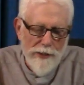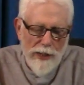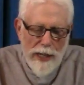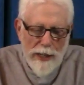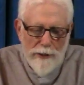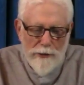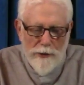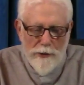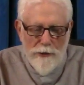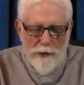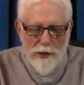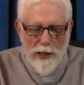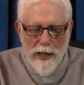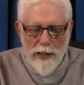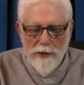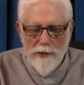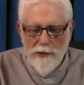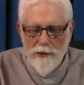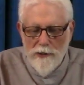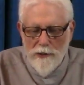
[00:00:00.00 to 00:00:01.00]

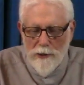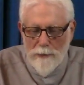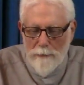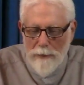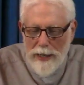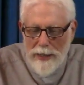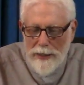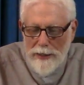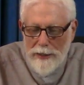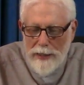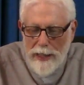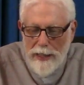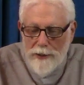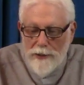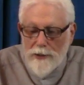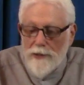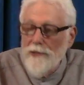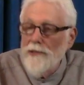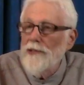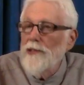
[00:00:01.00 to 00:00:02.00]
exercises, and
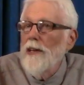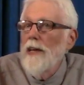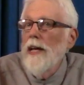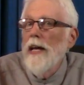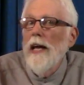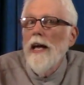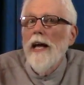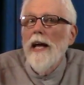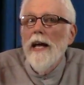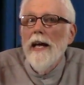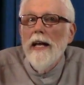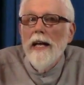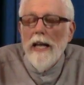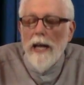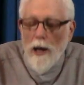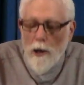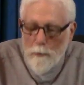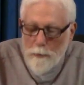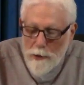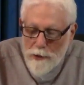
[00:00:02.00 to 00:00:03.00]
meditations
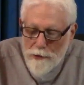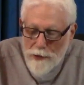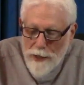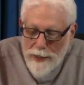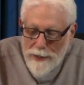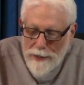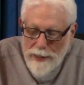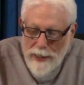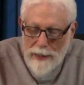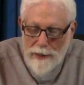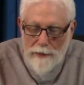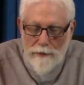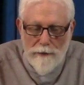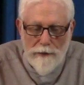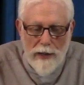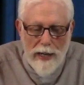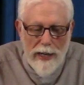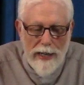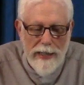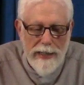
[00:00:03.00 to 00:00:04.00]
help us
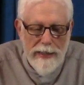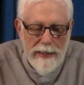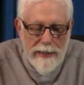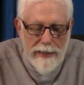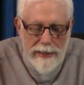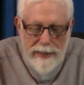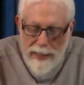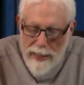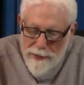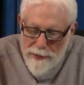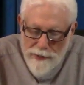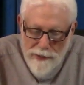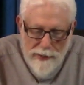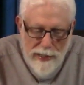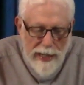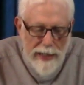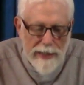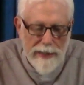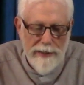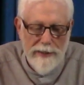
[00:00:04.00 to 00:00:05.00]
identify,
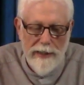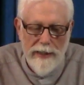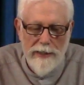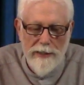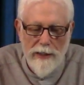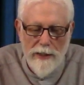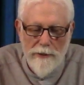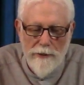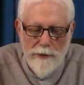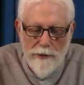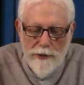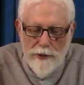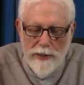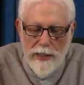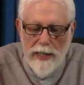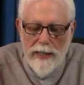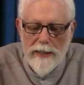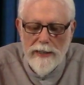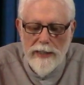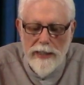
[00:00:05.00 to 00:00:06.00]
dissect, and
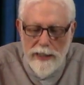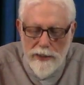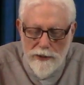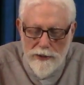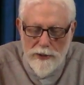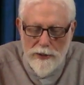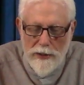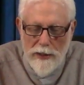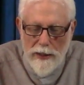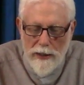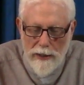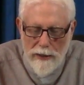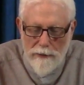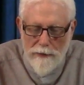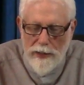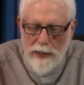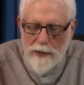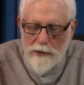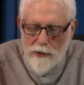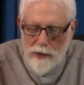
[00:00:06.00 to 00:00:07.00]
understand each of
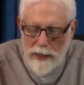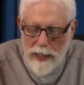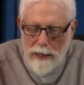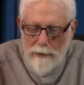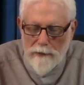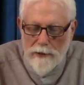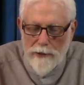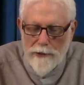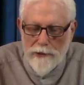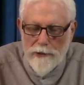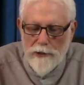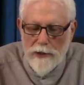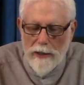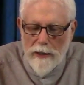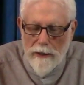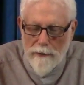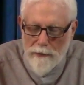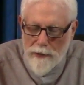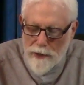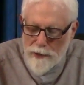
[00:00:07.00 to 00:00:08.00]
these levels
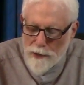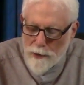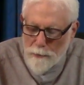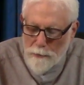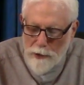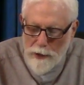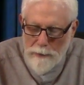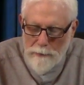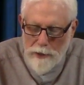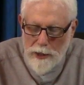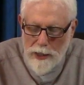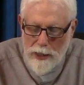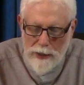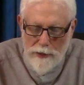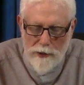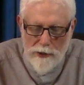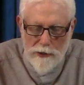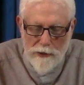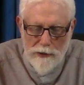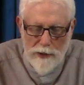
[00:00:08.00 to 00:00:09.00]
of the Supreme
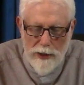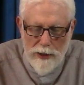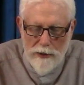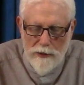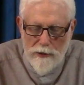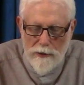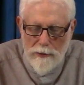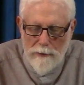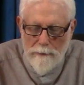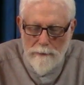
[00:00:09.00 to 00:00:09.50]
Consciousness,